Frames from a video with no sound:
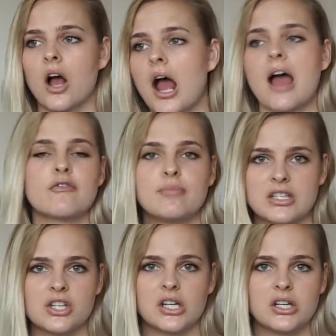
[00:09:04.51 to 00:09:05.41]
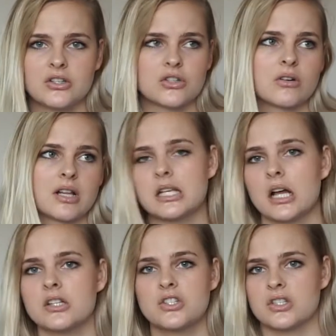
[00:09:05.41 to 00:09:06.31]
I have binge eating disorder.
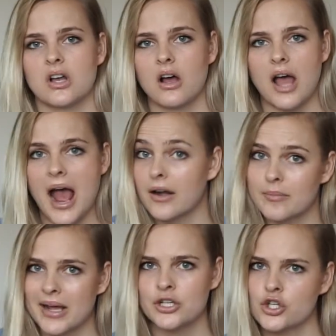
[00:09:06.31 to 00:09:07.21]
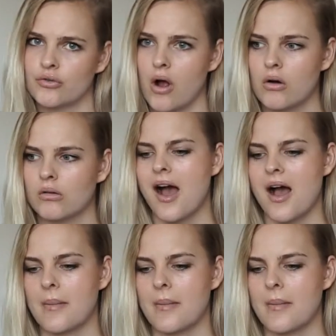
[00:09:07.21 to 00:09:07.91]
It's out of my control.